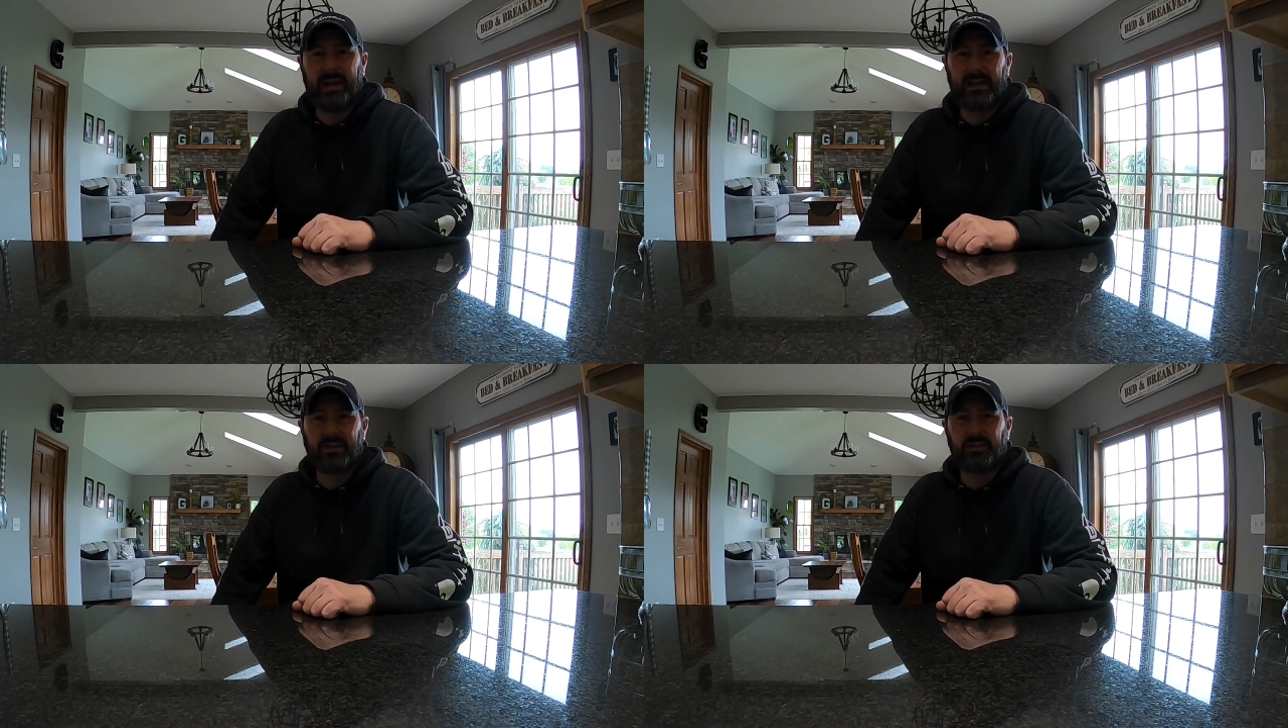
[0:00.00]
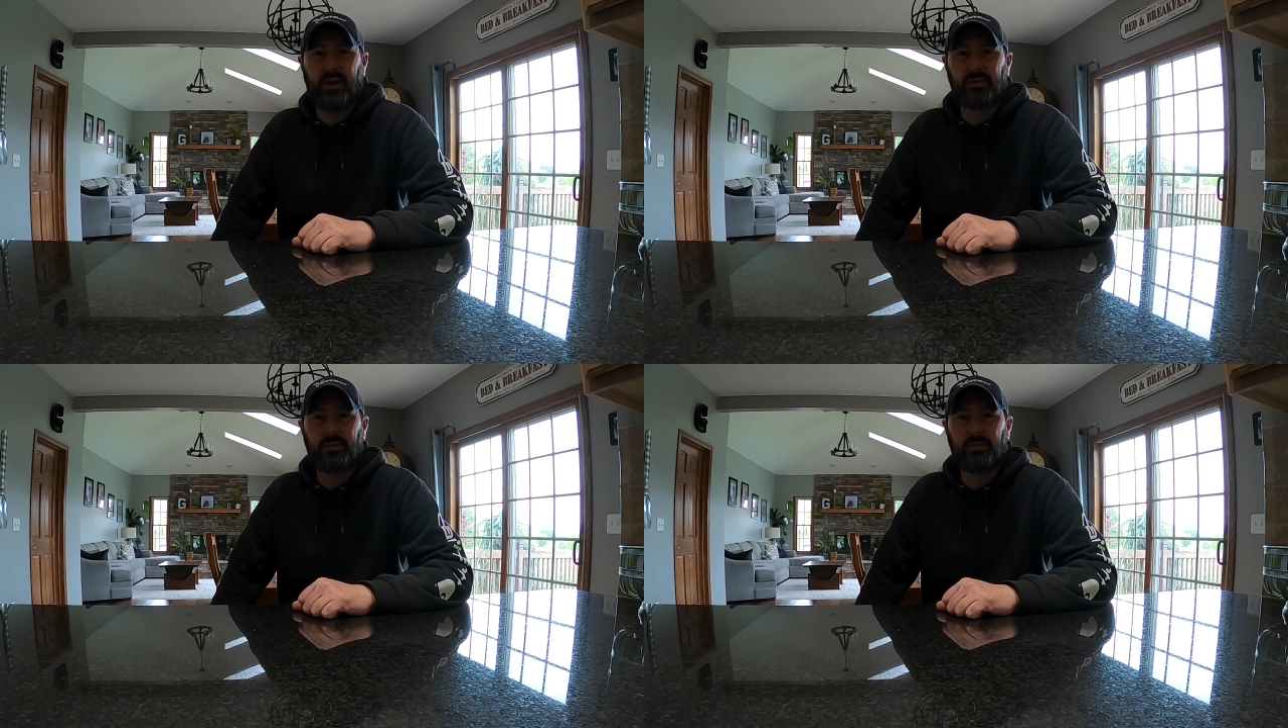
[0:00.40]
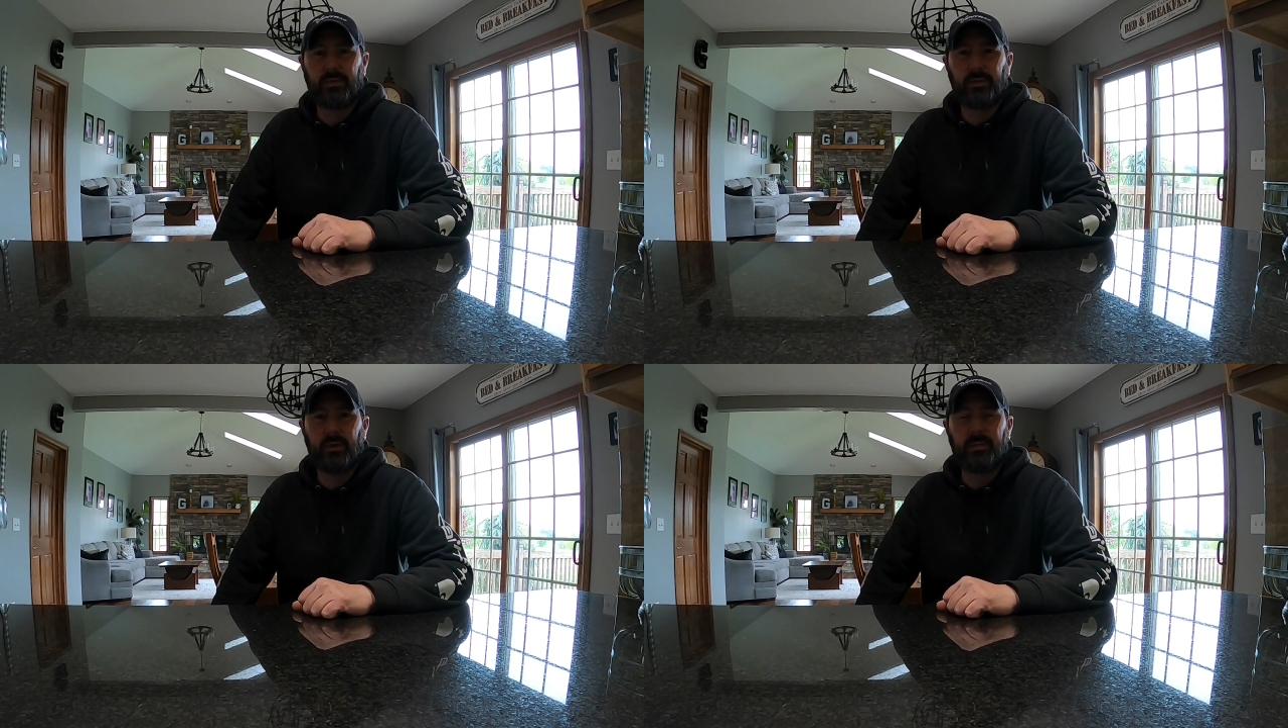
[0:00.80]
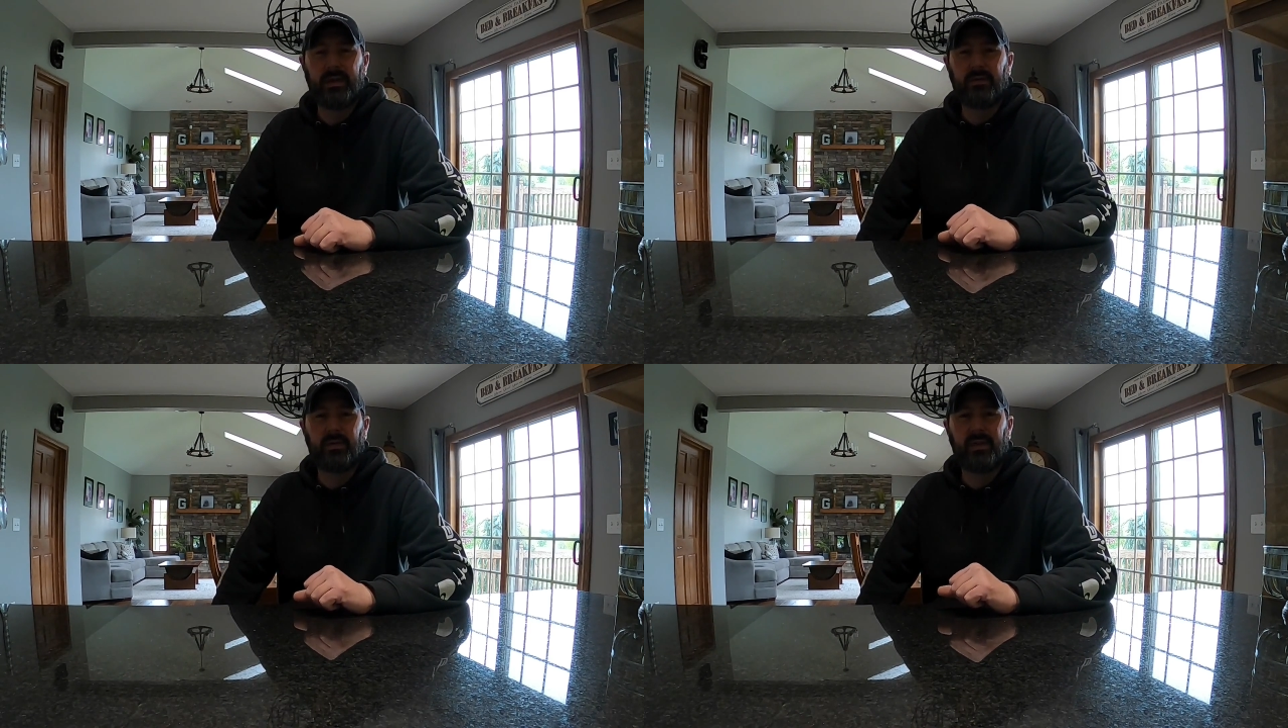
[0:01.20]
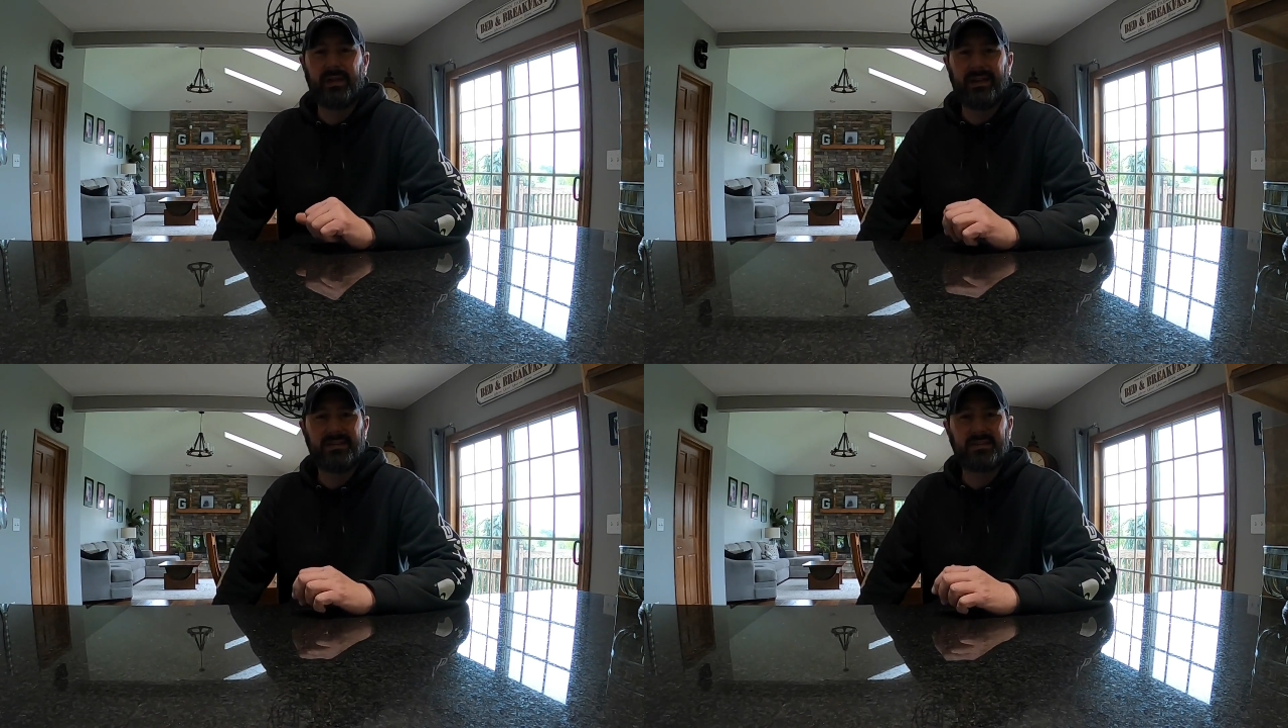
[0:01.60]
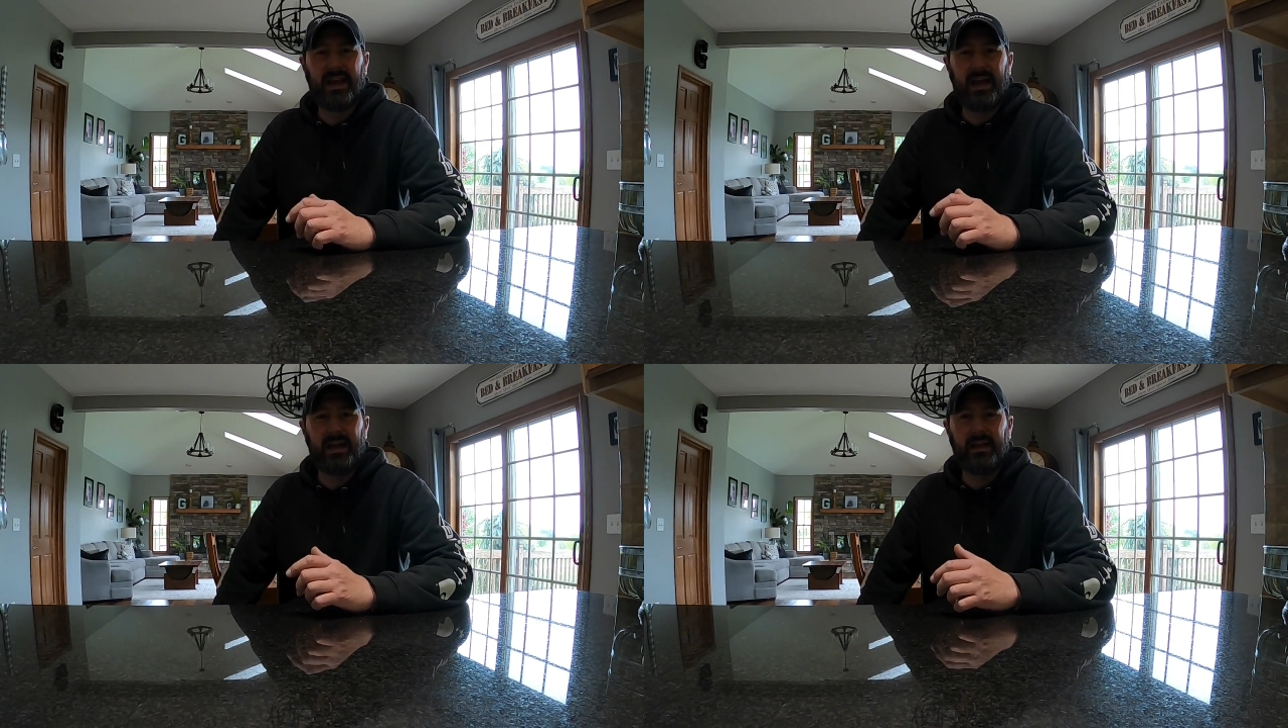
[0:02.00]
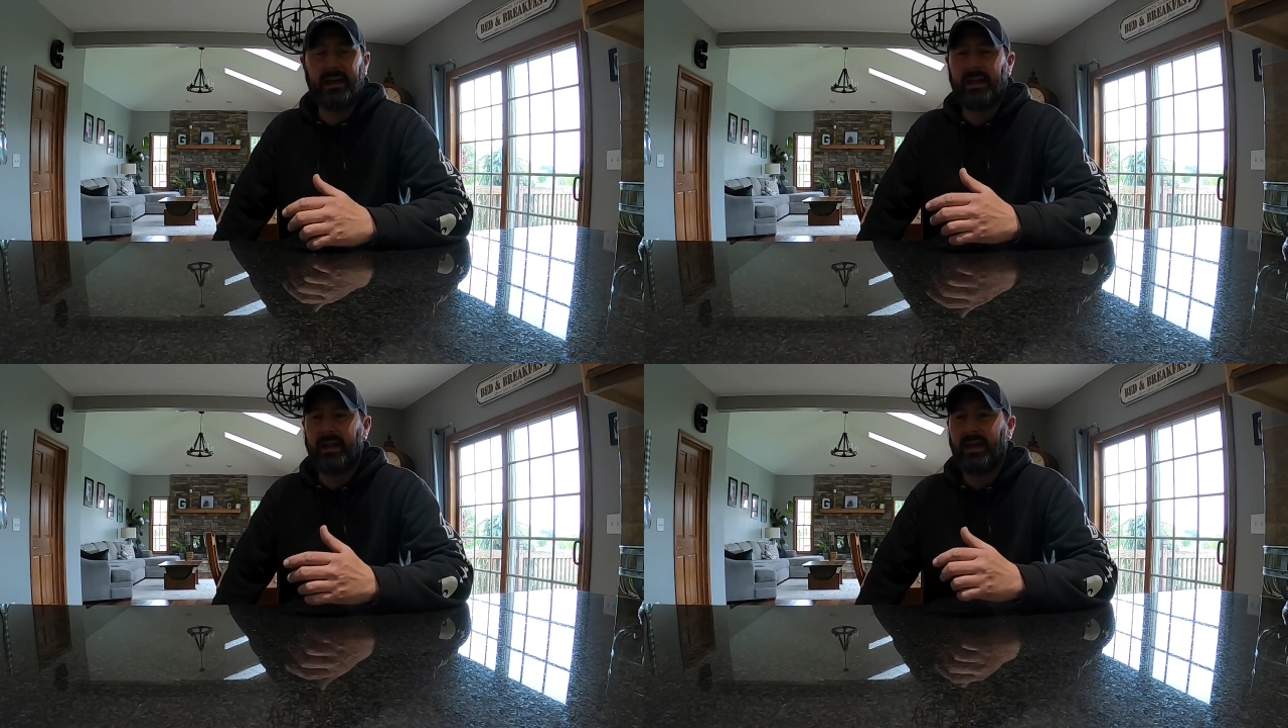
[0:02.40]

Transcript: I got to talk to him for a little bit. Really nice guy.